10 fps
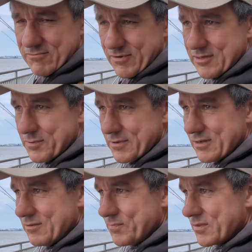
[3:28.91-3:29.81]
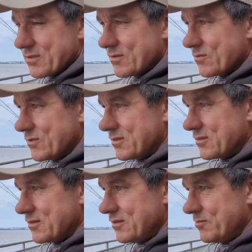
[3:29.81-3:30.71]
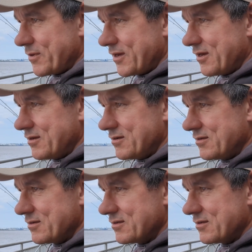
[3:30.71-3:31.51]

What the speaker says: Viper with the pen